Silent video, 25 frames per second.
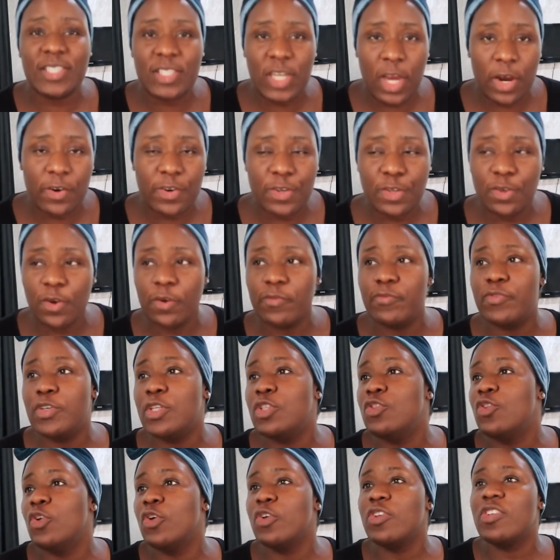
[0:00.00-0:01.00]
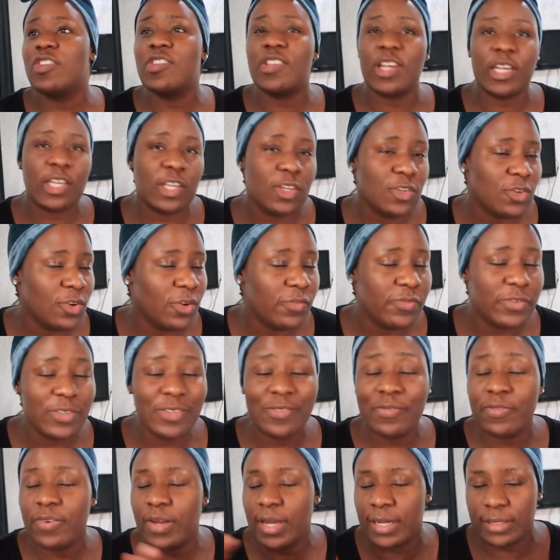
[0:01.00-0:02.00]
sharing your videos, checking your,
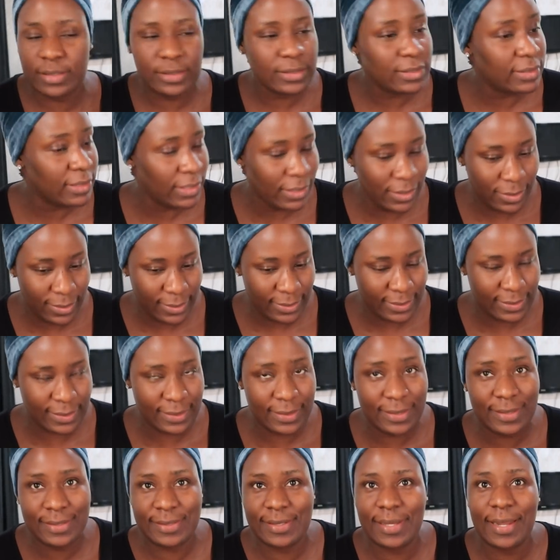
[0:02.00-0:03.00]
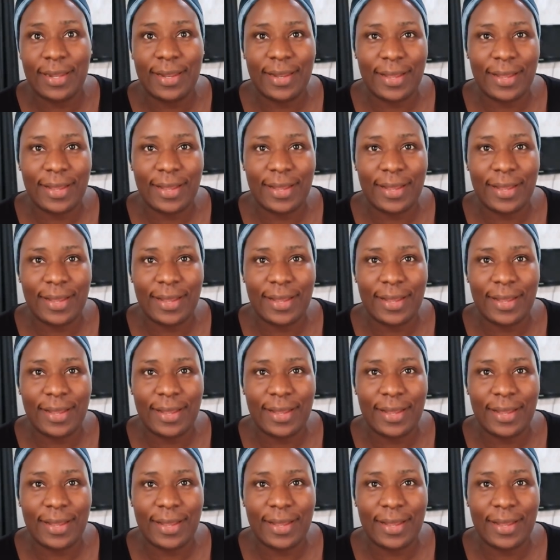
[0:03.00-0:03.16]
in fact, it's a lot. It's a